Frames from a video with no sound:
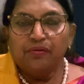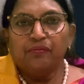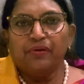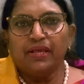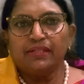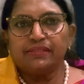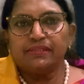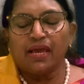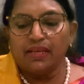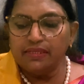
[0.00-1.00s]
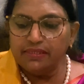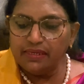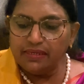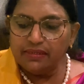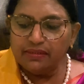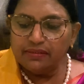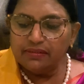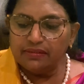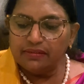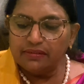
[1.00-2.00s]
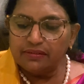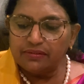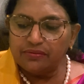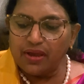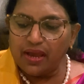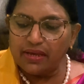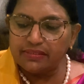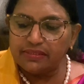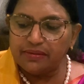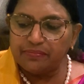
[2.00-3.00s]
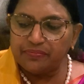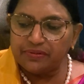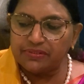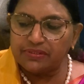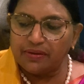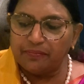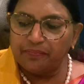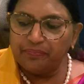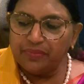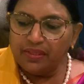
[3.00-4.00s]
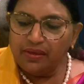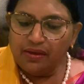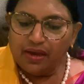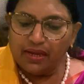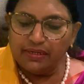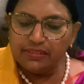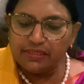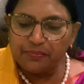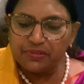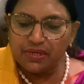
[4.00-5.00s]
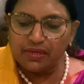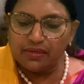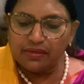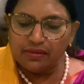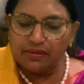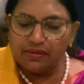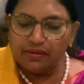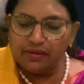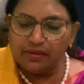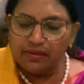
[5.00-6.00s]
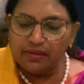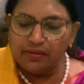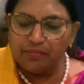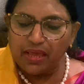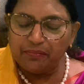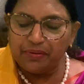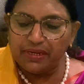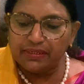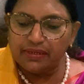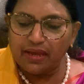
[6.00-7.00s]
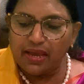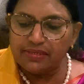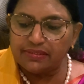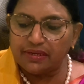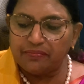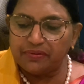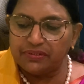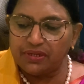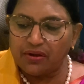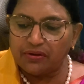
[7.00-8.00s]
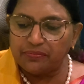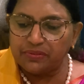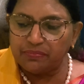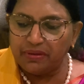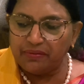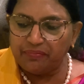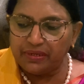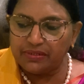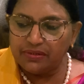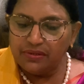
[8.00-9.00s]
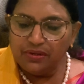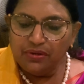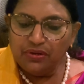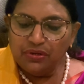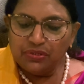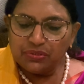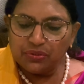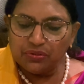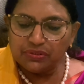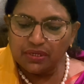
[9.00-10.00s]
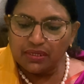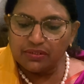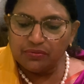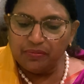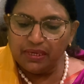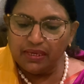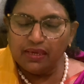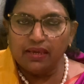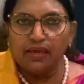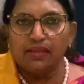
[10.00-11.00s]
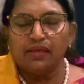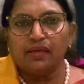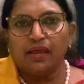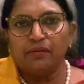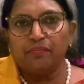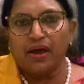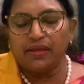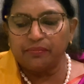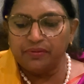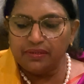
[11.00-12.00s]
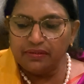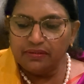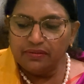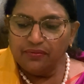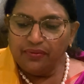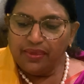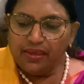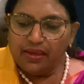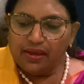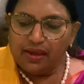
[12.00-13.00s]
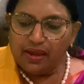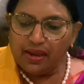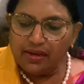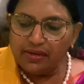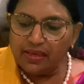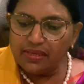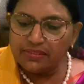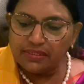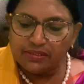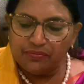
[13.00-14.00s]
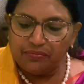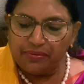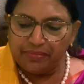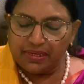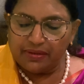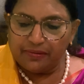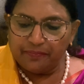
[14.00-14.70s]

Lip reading: While challenging to accept for some, her deception in manipulating Isaac for Jacob's benefit shows her to be an admirable and assertive woman.